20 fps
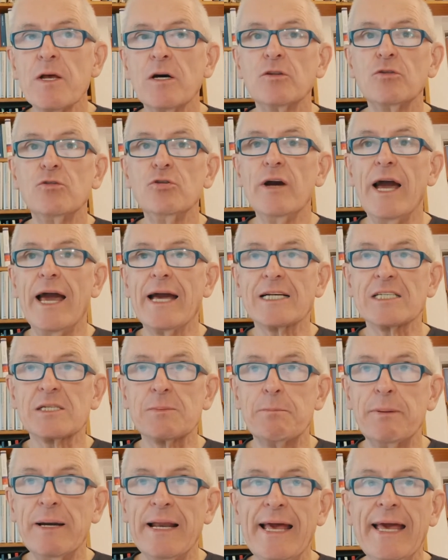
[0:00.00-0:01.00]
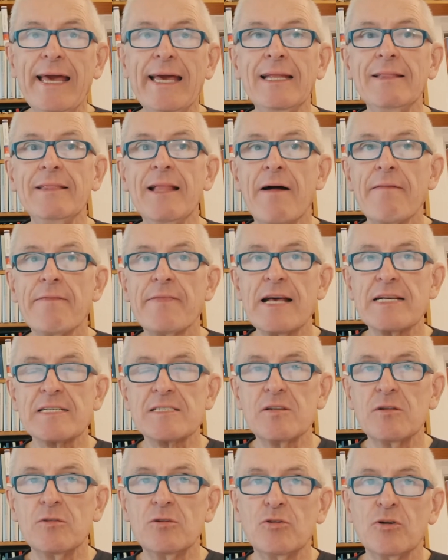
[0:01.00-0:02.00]
to explain the
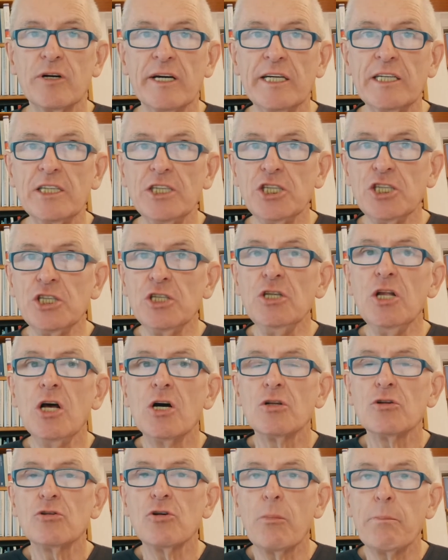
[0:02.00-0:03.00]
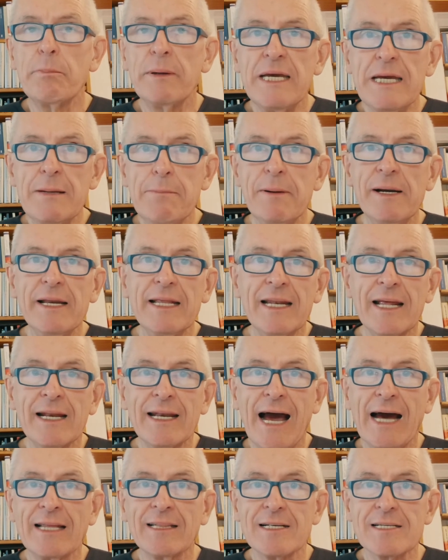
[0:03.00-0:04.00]
situation to people in an
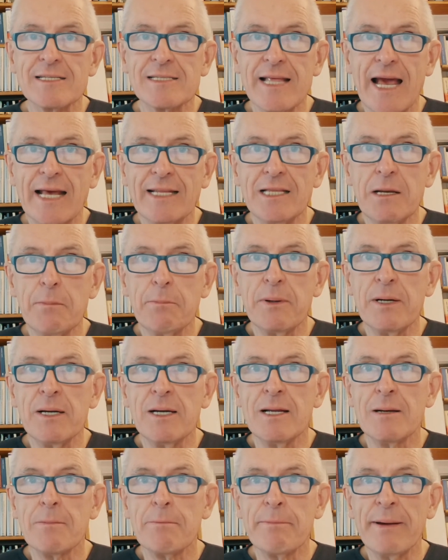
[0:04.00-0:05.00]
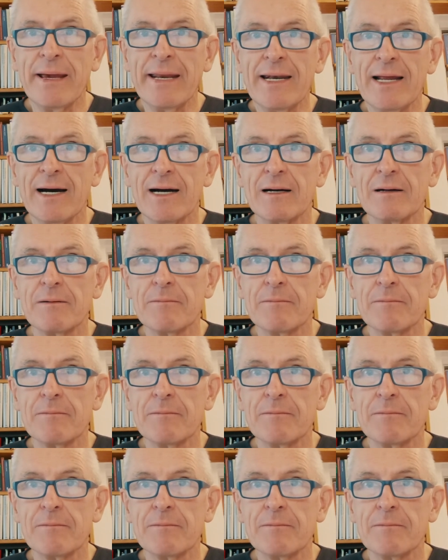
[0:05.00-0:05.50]
understandable manner.